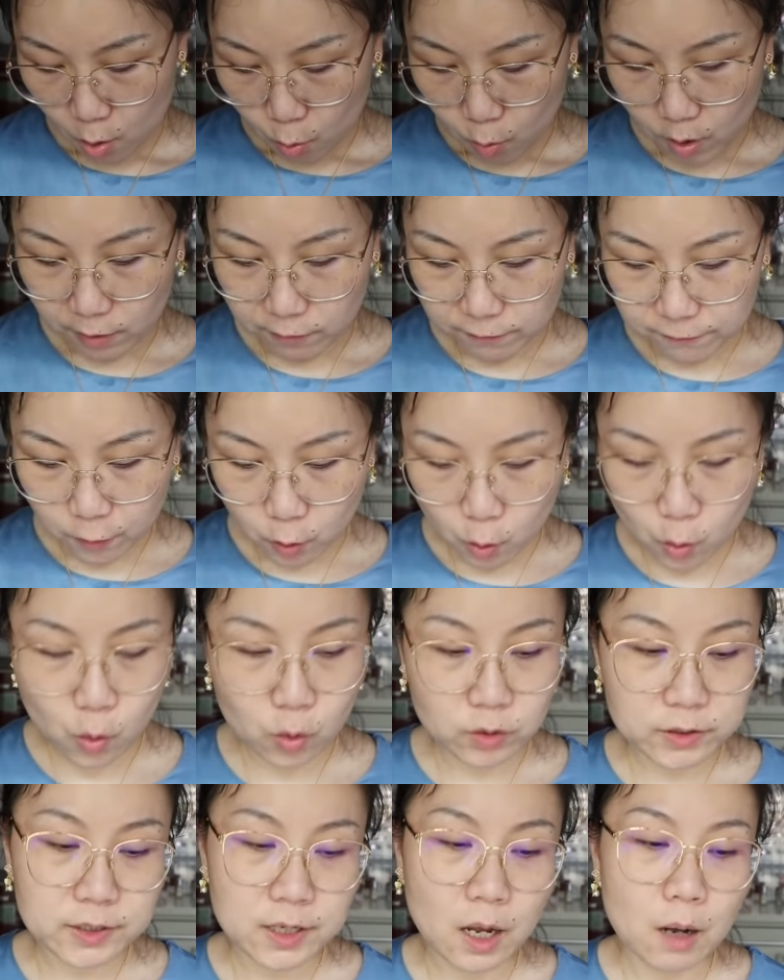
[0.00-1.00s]
Well,
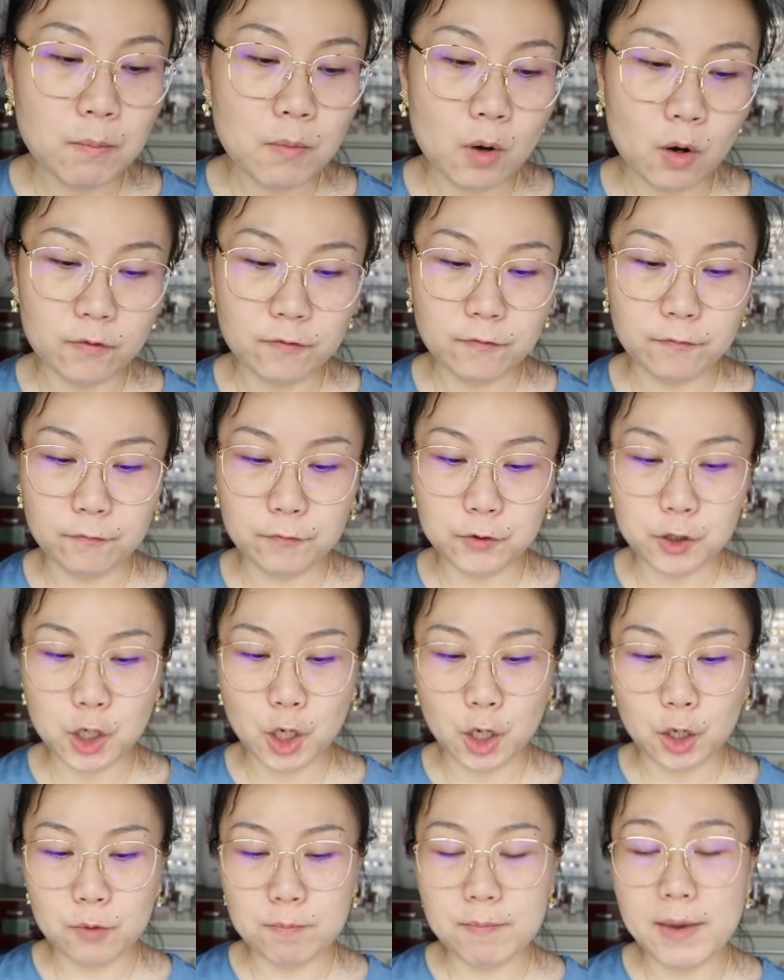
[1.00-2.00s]
for some of
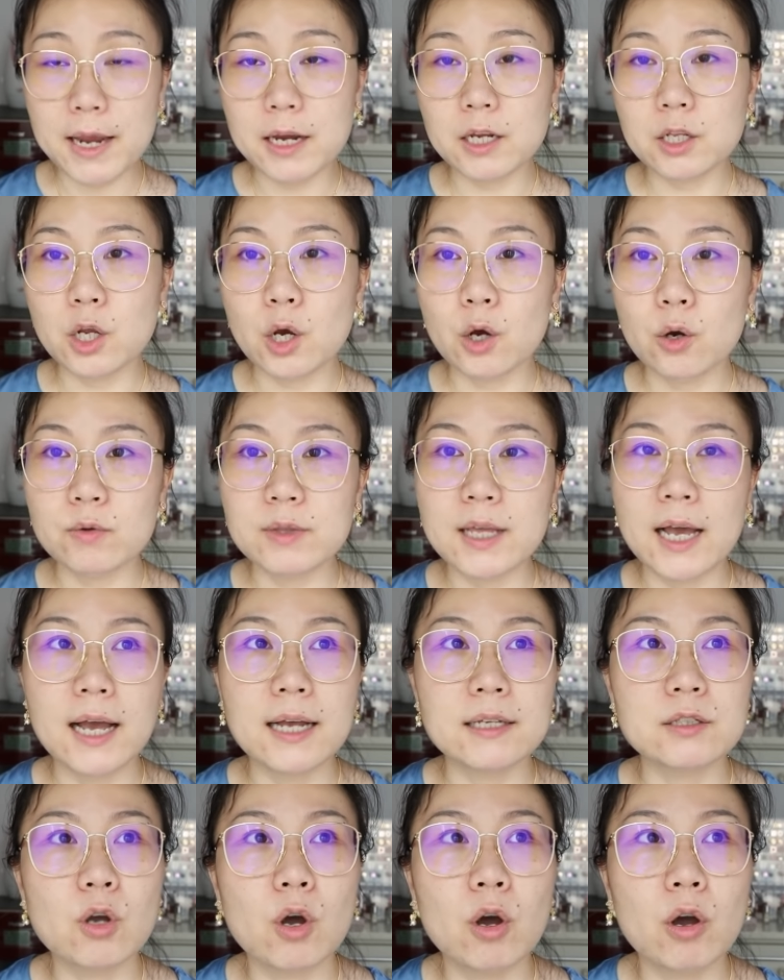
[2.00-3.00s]
you may know
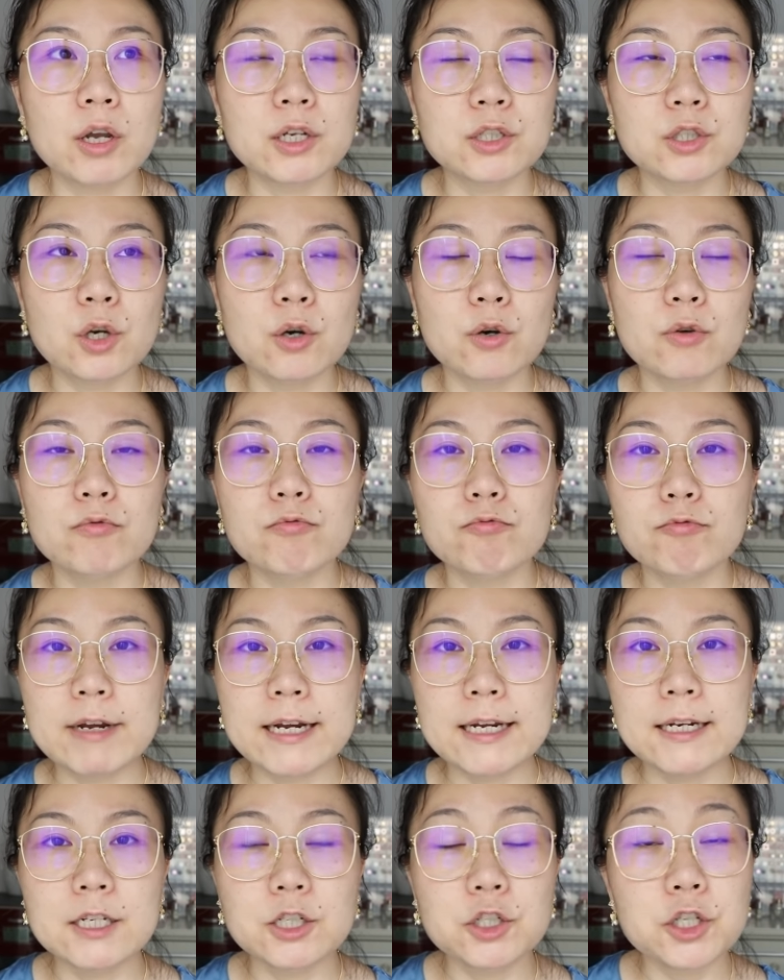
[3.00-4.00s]
that I don't
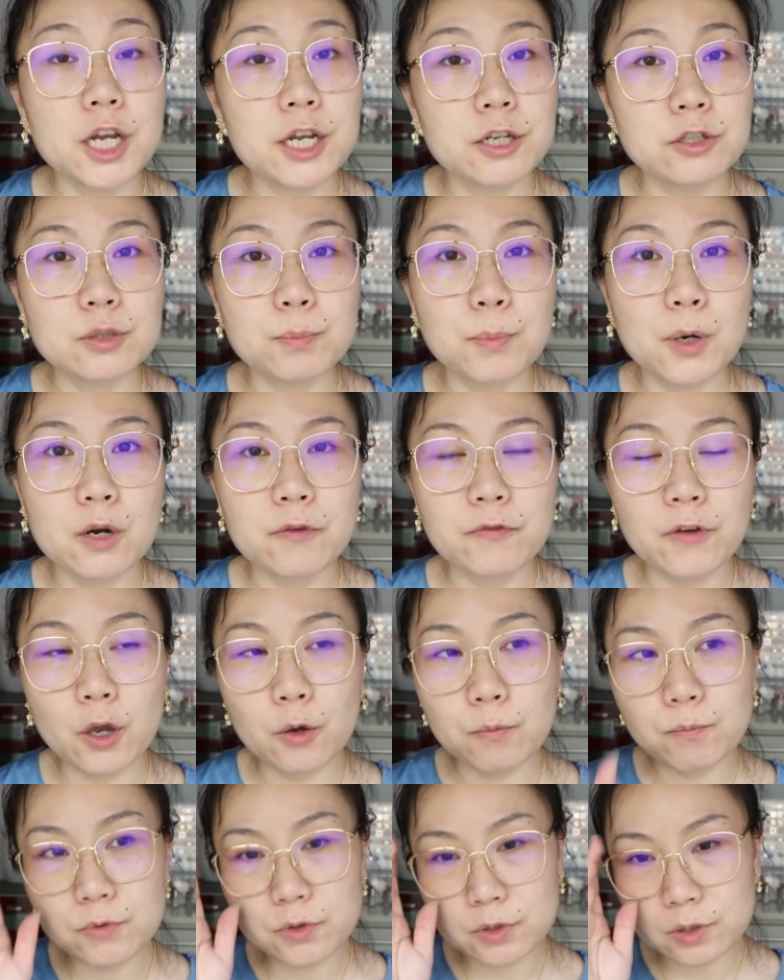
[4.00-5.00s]
really change
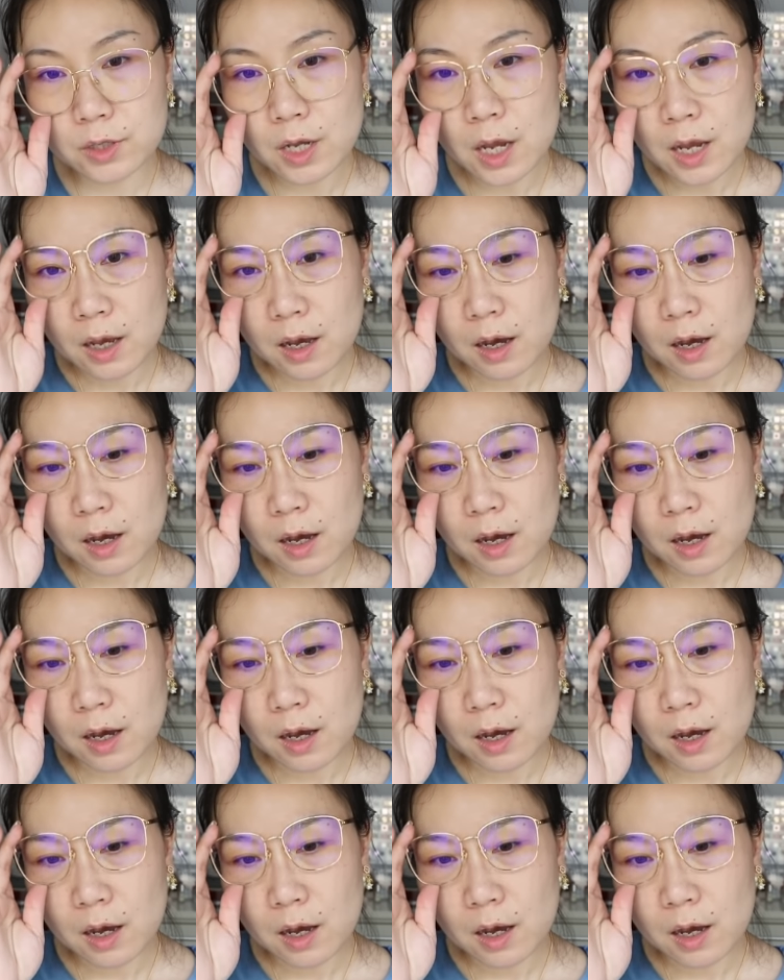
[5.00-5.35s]
perfumes.